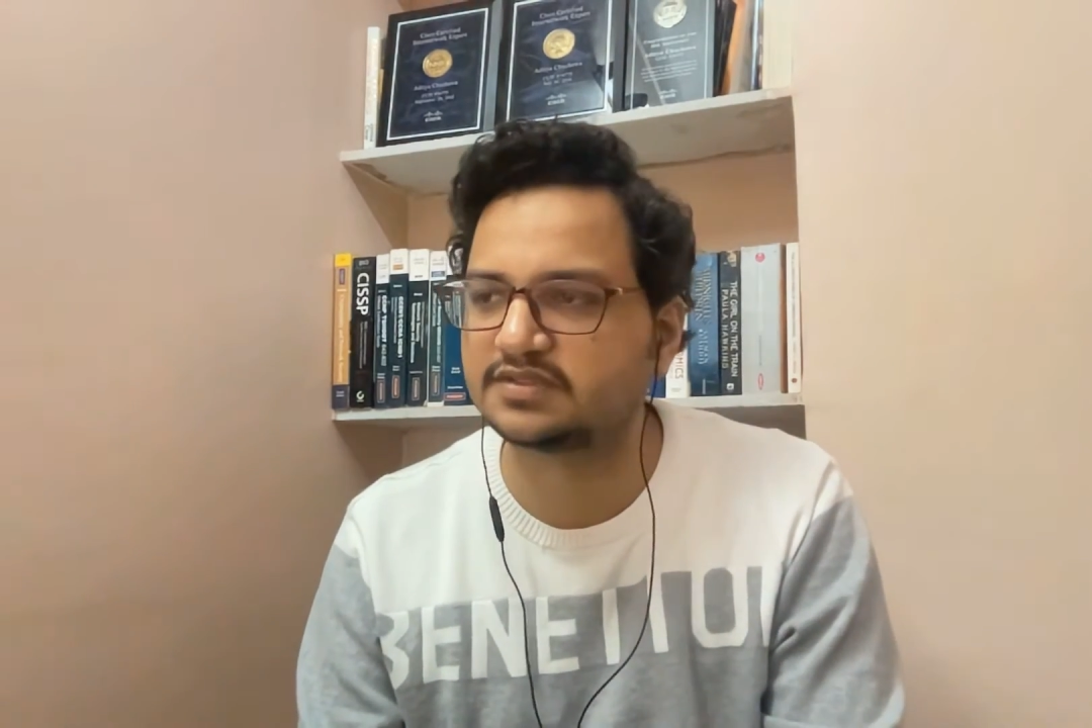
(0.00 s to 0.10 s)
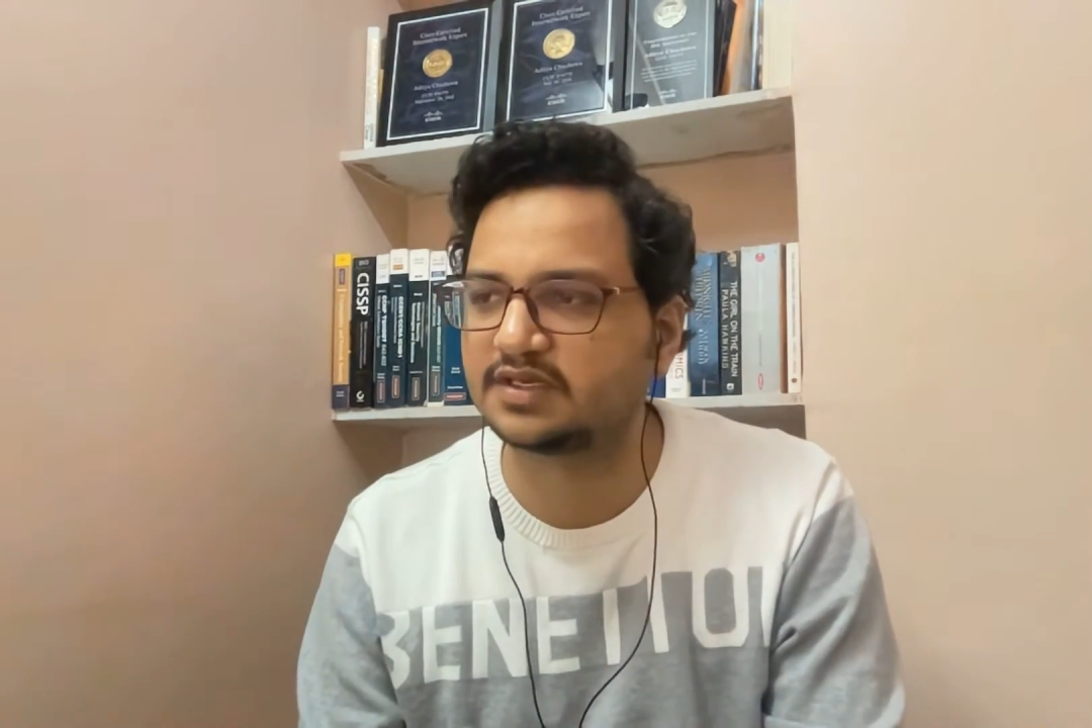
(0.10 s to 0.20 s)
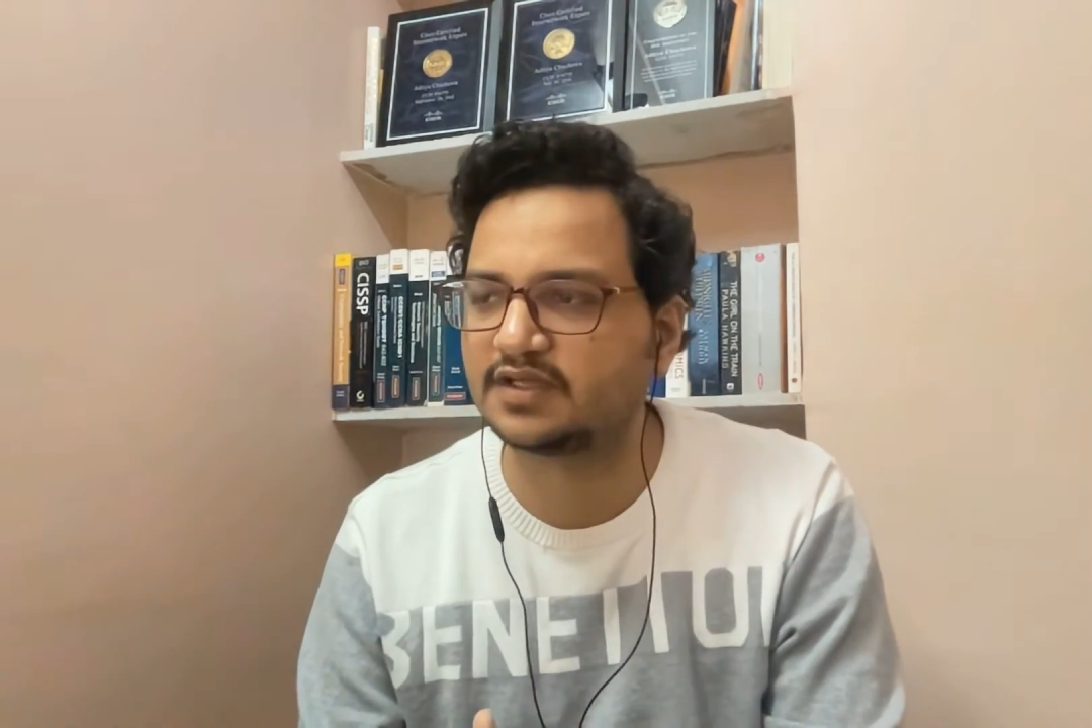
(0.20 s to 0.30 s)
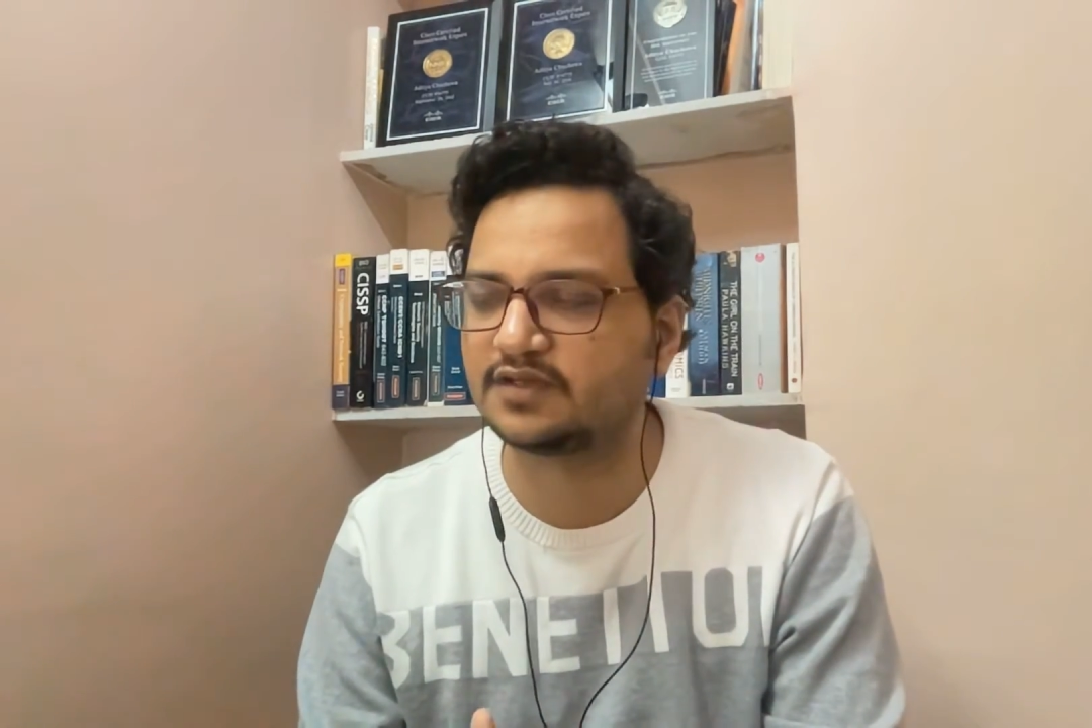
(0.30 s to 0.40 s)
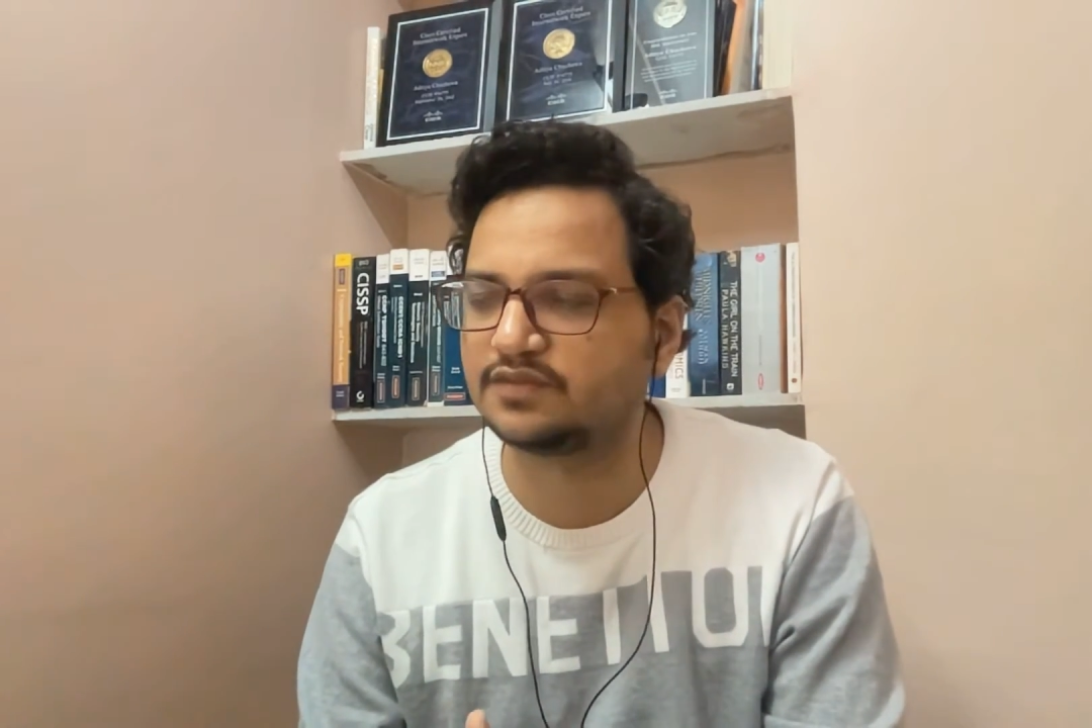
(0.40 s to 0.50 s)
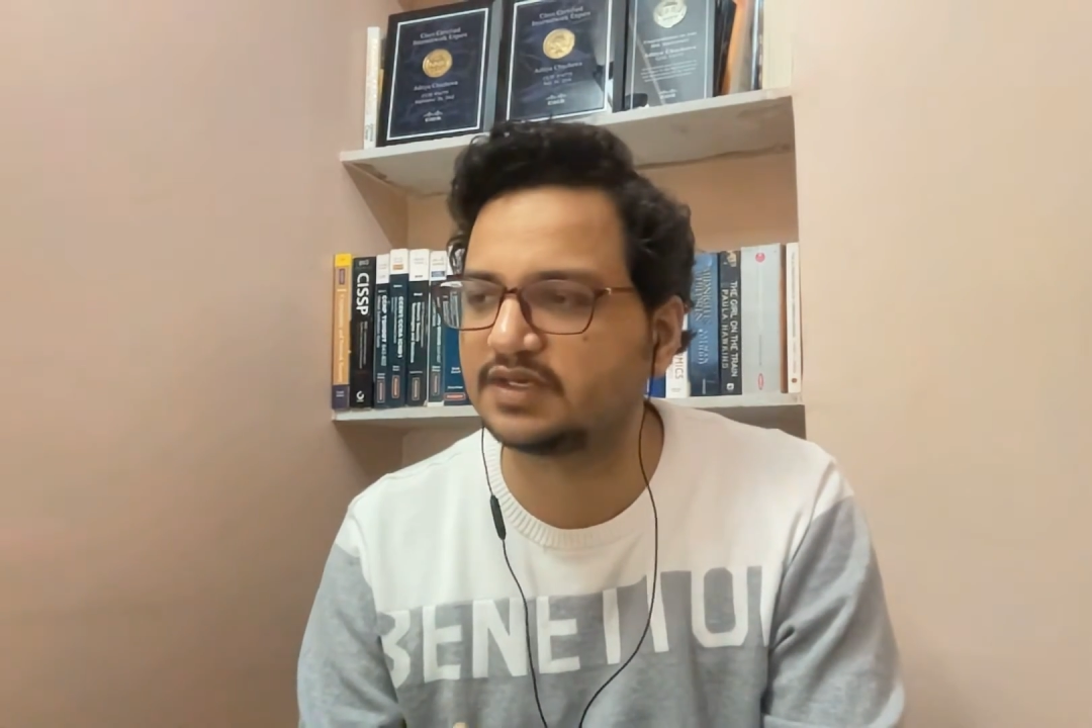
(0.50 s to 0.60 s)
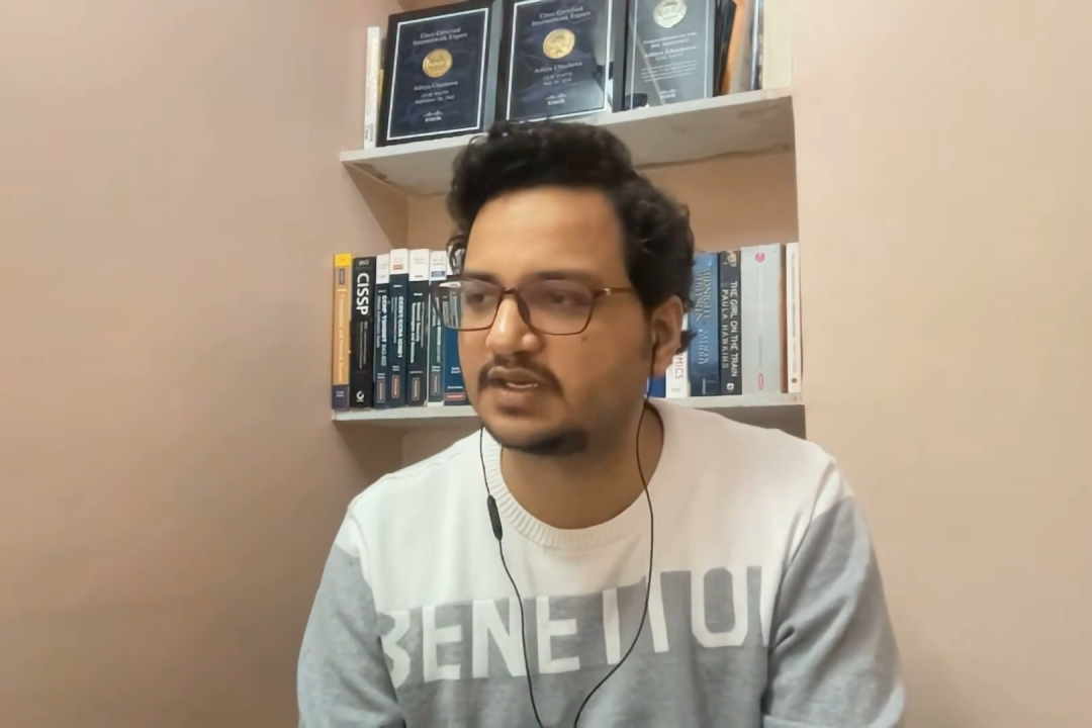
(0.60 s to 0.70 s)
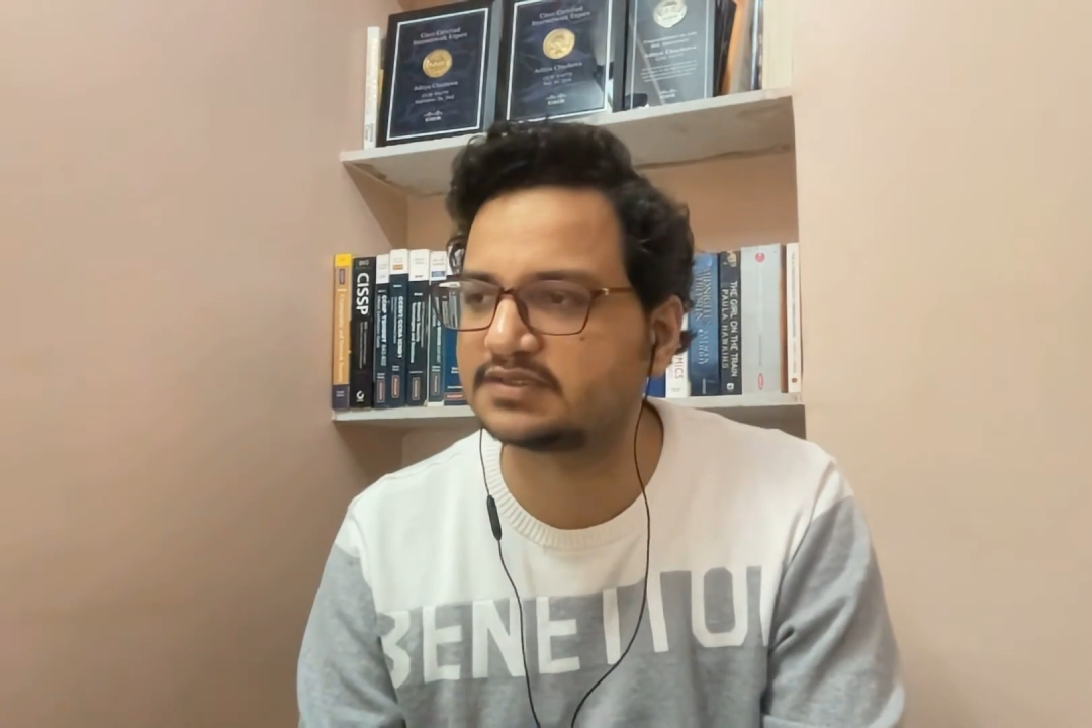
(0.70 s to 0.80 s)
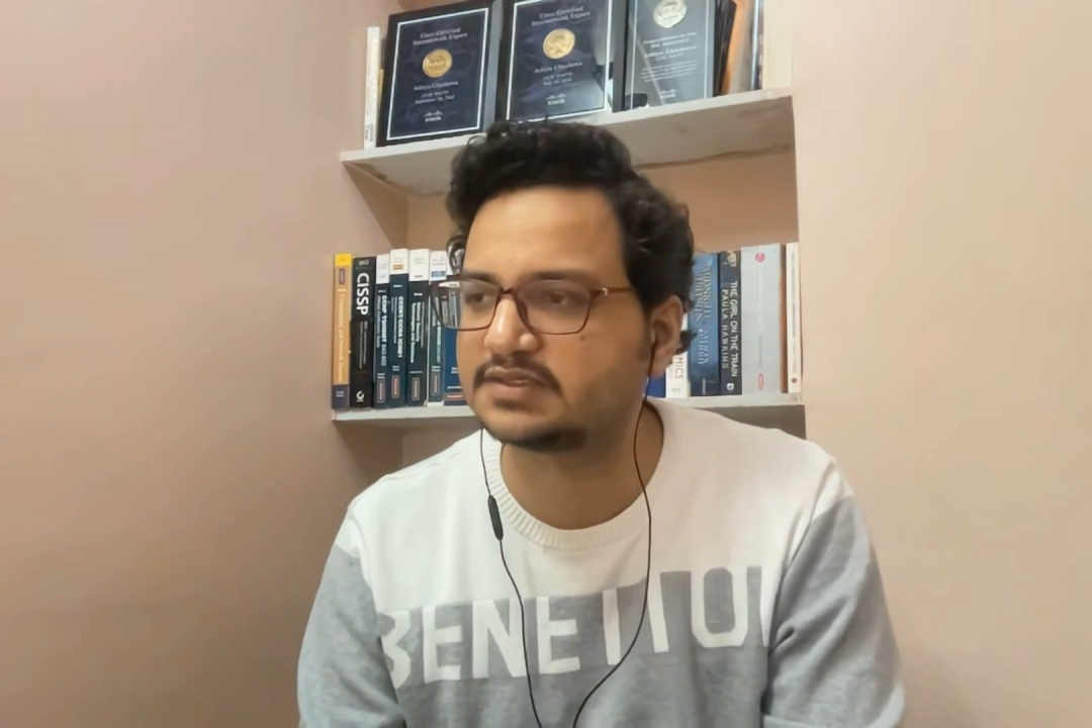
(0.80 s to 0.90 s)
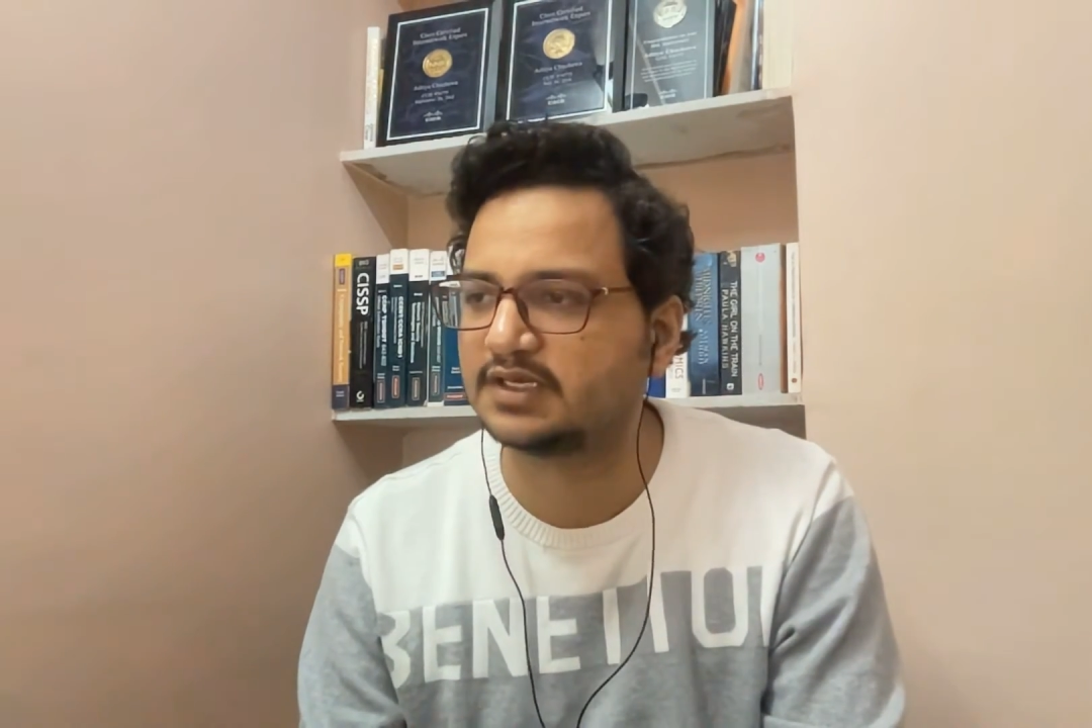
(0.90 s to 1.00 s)
and I knew
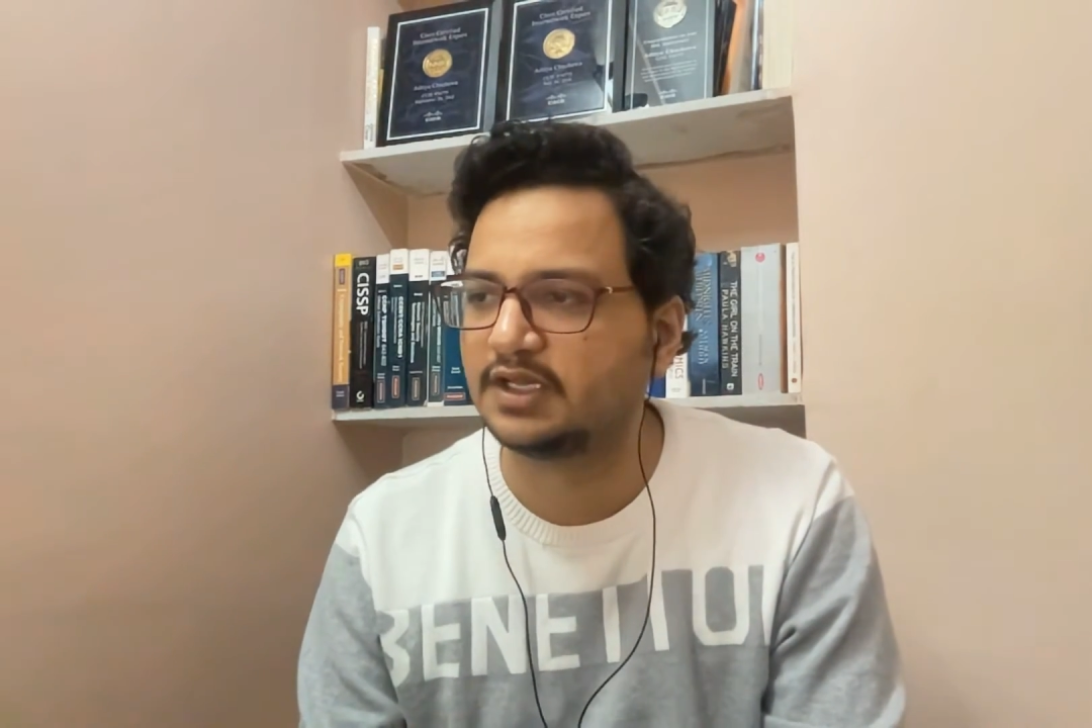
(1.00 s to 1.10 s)
that.